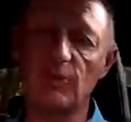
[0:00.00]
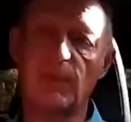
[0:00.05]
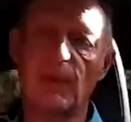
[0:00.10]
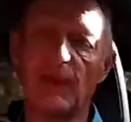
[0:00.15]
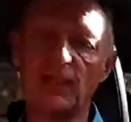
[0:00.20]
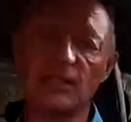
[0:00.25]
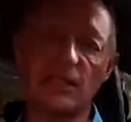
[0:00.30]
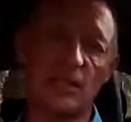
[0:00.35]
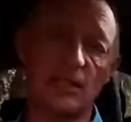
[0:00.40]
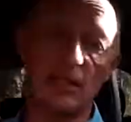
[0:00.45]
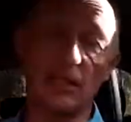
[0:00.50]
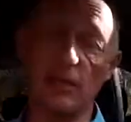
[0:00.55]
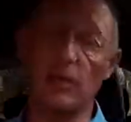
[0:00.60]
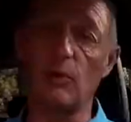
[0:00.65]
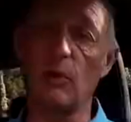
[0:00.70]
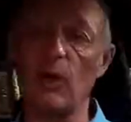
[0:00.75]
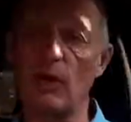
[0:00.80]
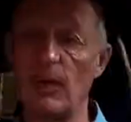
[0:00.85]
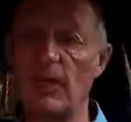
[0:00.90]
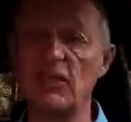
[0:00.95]
places. Like
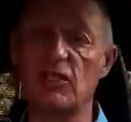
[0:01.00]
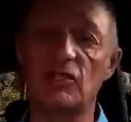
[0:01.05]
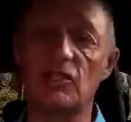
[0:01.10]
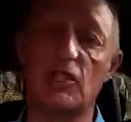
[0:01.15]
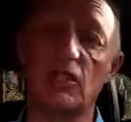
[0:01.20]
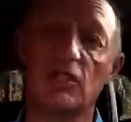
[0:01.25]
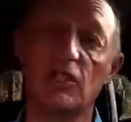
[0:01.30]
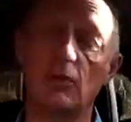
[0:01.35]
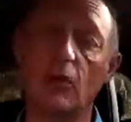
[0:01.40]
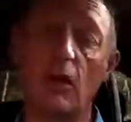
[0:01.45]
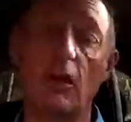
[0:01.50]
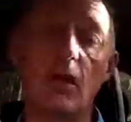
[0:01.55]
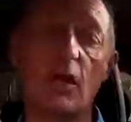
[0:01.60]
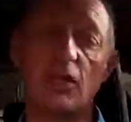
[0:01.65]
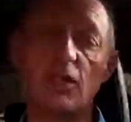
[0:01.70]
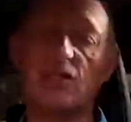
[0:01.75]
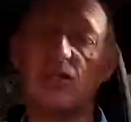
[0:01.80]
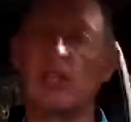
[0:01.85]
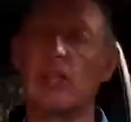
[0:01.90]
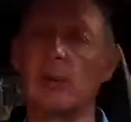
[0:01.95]
when I went to
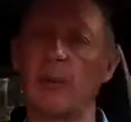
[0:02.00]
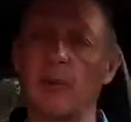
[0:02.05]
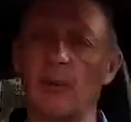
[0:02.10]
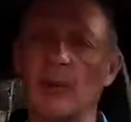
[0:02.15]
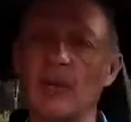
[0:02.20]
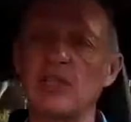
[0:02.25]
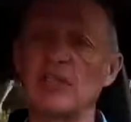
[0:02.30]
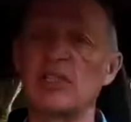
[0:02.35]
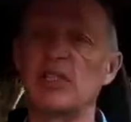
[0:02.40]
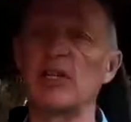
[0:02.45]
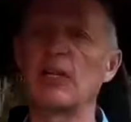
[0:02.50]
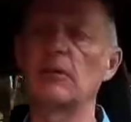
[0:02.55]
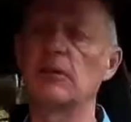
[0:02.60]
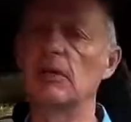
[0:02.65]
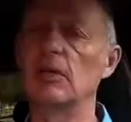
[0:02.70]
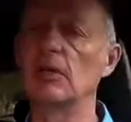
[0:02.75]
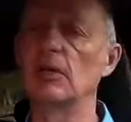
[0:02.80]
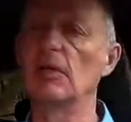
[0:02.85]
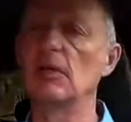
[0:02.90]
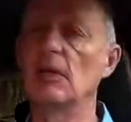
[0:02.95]
Olot a couple of weeks ago,
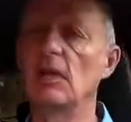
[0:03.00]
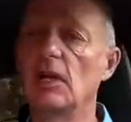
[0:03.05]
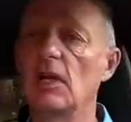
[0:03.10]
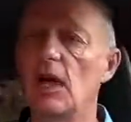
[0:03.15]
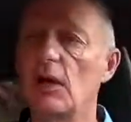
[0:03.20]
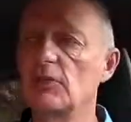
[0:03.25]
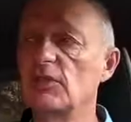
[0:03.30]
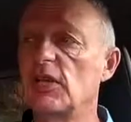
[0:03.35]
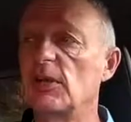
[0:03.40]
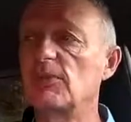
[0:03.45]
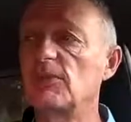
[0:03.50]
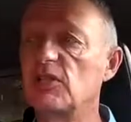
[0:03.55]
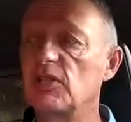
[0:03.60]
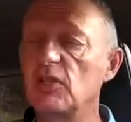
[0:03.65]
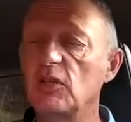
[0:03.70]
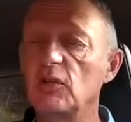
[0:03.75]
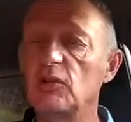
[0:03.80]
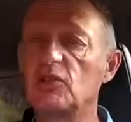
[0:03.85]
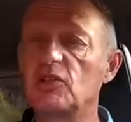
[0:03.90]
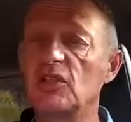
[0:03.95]
I was able to
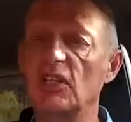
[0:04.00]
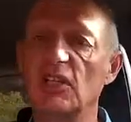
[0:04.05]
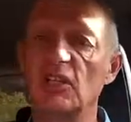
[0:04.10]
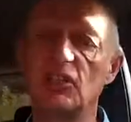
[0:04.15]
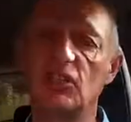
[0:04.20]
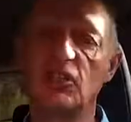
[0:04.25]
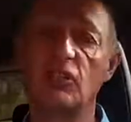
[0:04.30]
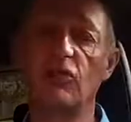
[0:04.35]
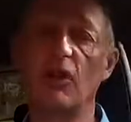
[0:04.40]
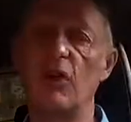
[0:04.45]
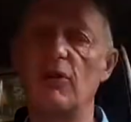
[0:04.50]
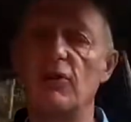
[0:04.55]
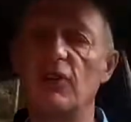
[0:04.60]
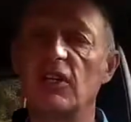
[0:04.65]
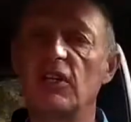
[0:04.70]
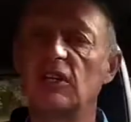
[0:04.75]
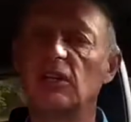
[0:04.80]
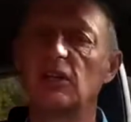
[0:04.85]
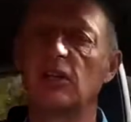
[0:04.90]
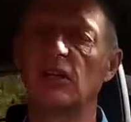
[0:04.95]
use the
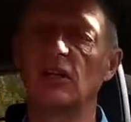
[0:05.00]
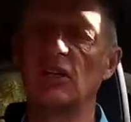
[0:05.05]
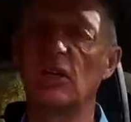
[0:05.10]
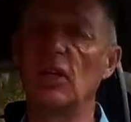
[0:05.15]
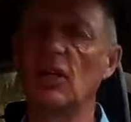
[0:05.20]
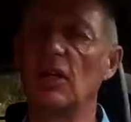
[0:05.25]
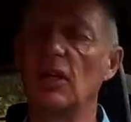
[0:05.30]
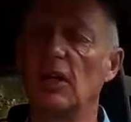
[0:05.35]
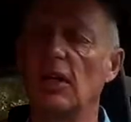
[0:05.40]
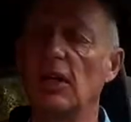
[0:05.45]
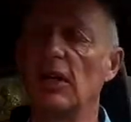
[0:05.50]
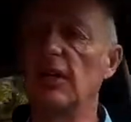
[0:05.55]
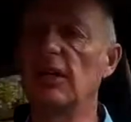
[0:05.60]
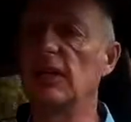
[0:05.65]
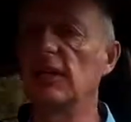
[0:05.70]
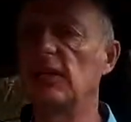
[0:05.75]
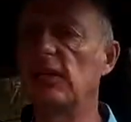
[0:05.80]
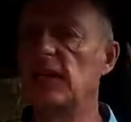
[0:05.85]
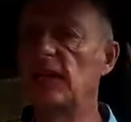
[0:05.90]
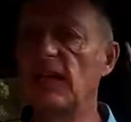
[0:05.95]
Girona
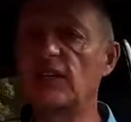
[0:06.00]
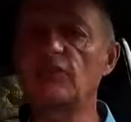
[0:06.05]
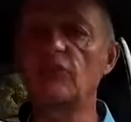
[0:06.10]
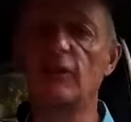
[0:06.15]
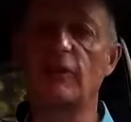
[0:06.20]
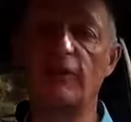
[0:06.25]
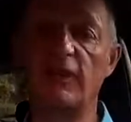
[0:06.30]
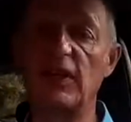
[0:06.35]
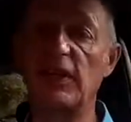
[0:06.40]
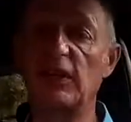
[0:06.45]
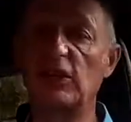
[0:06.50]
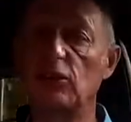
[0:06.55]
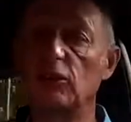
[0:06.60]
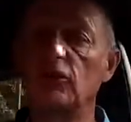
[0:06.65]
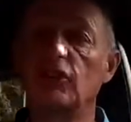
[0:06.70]
electric vehicle